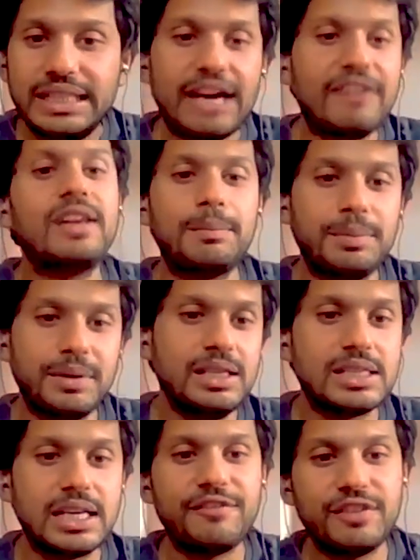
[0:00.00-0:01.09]
Develop
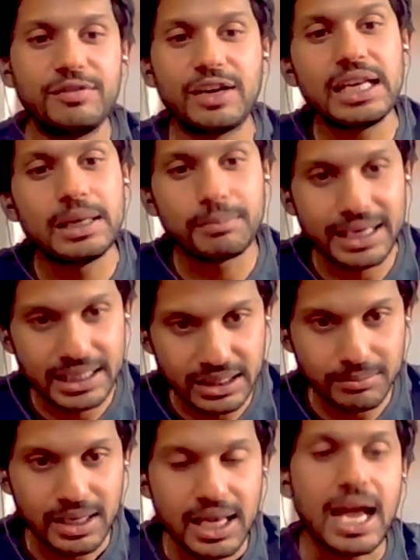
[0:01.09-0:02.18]
each and everyone in my
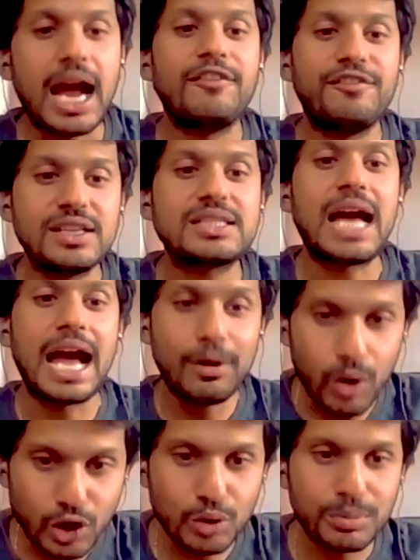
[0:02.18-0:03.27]
team, and first I
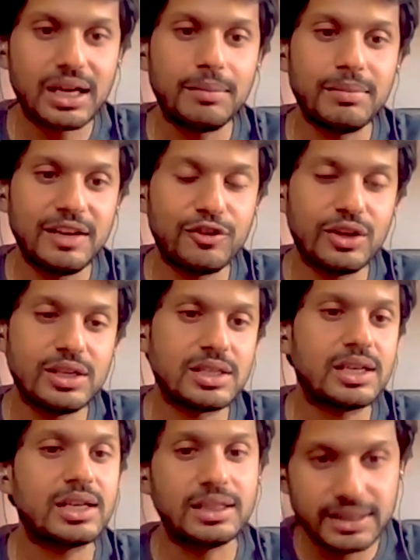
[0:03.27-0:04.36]
want to become
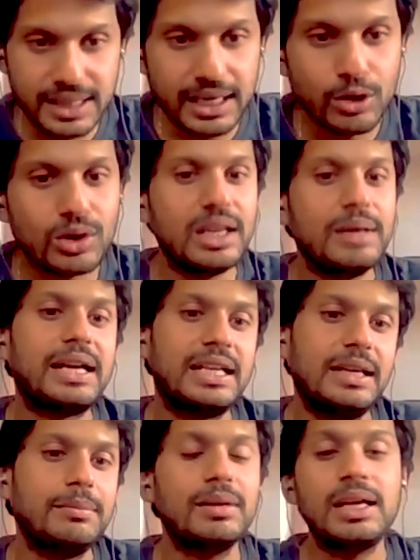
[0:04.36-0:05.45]
influencer, and then only my
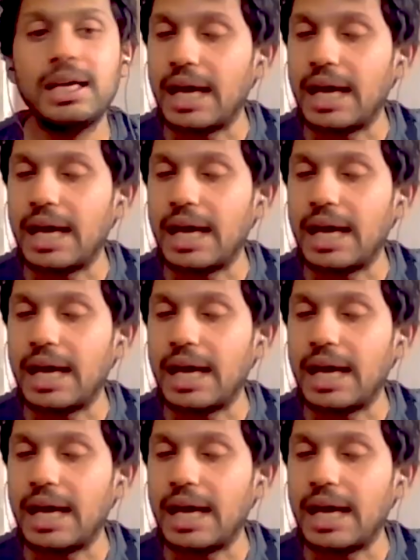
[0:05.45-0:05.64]
team.